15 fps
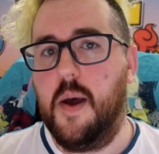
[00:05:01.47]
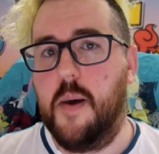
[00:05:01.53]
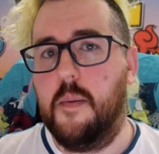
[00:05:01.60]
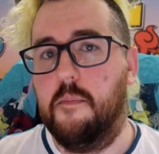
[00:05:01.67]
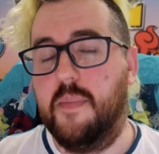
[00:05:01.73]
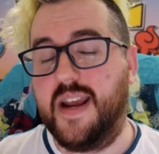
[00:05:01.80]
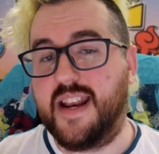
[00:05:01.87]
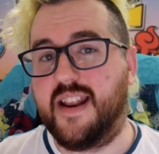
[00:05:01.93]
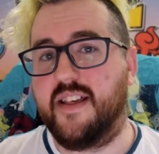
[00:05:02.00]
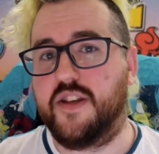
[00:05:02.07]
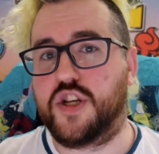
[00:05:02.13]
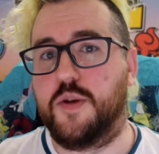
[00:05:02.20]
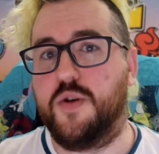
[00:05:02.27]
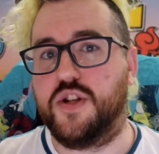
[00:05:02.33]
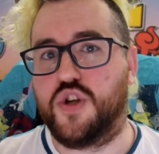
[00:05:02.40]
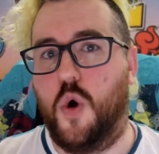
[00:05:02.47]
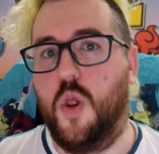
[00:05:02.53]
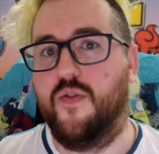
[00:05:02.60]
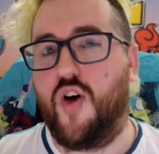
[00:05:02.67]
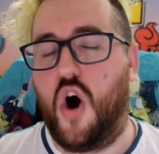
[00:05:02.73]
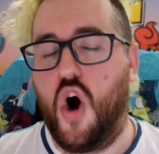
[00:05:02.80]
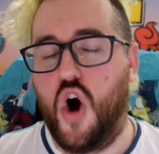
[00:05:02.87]
meaning there's going to be a total
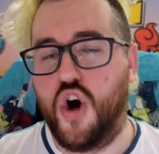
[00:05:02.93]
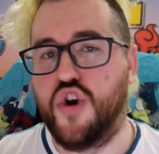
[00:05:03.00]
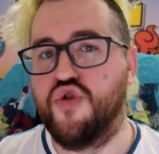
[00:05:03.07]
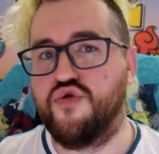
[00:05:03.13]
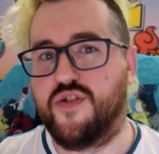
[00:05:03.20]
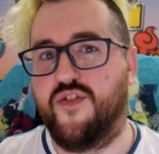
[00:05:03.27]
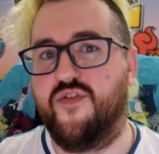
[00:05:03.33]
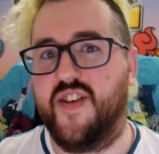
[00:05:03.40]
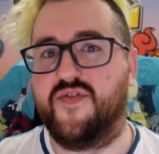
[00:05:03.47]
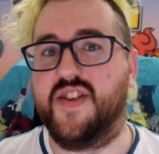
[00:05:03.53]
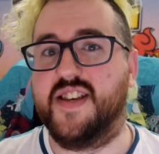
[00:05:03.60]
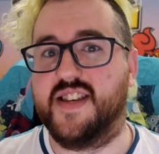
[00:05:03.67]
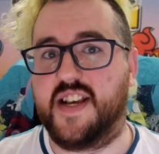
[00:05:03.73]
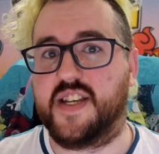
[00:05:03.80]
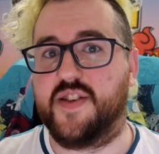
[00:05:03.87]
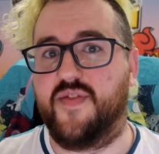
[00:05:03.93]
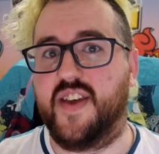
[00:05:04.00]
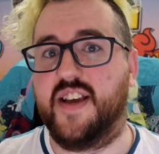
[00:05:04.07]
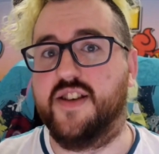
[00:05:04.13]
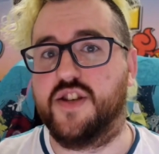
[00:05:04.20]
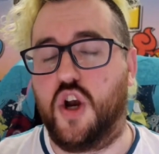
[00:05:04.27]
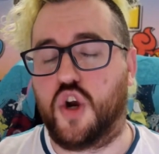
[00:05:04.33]
of 156 of
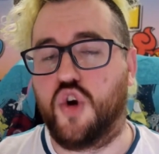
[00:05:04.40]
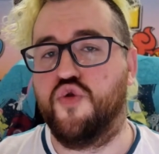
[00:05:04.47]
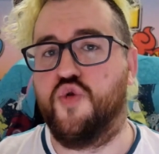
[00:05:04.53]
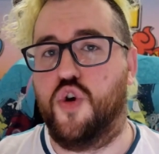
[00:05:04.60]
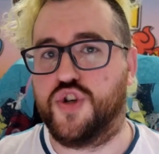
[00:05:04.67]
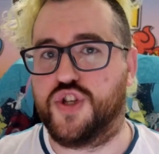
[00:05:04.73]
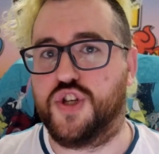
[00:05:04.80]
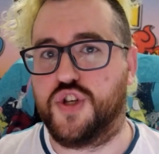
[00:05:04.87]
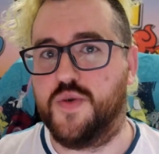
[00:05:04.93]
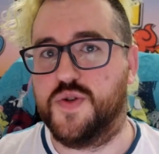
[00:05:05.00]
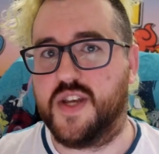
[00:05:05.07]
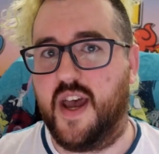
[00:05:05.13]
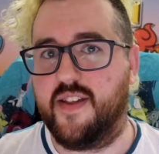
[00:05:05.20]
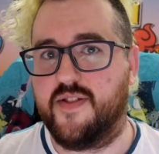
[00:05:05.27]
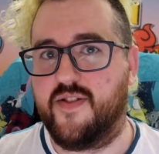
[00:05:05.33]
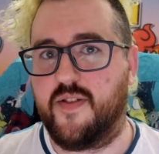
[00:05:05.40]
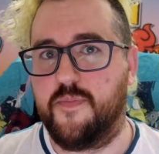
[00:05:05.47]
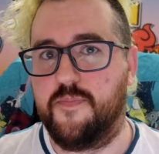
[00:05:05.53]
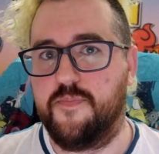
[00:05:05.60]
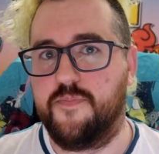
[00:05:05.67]
these across the two sets.